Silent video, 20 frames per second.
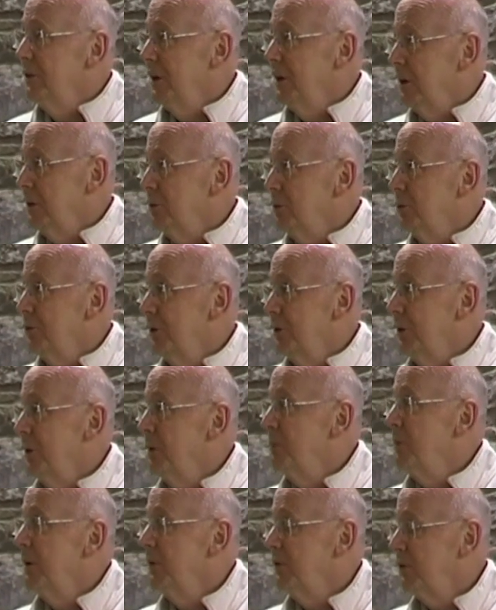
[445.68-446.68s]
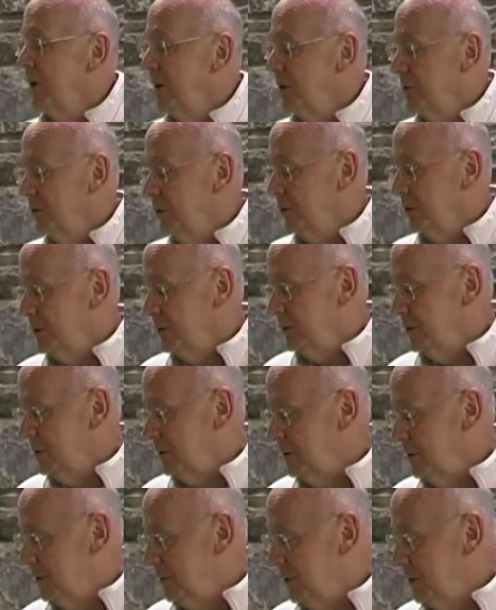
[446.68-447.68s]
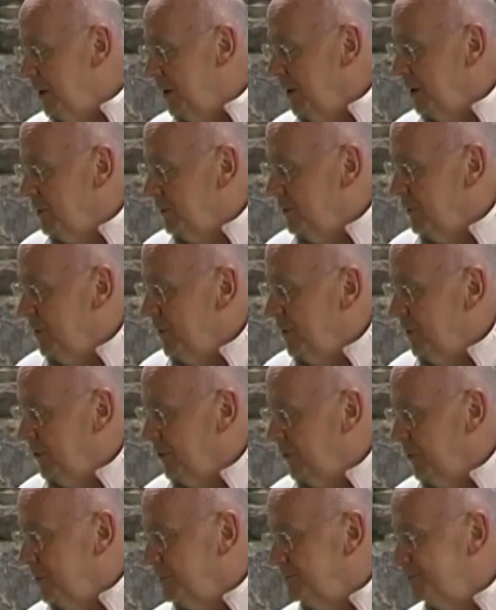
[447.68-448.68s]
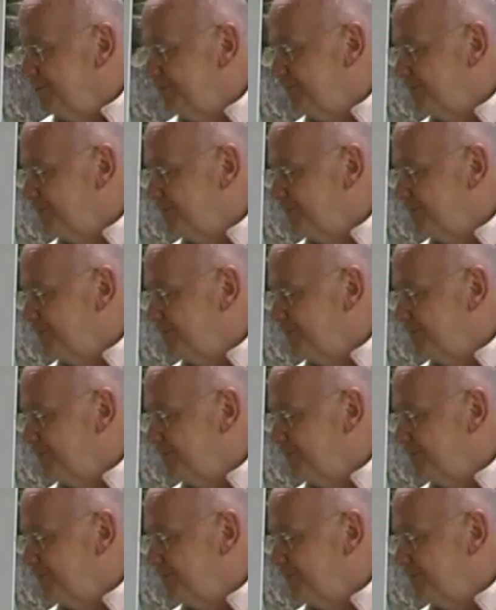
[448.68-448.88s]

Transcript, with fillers: think or than it may sound like at first.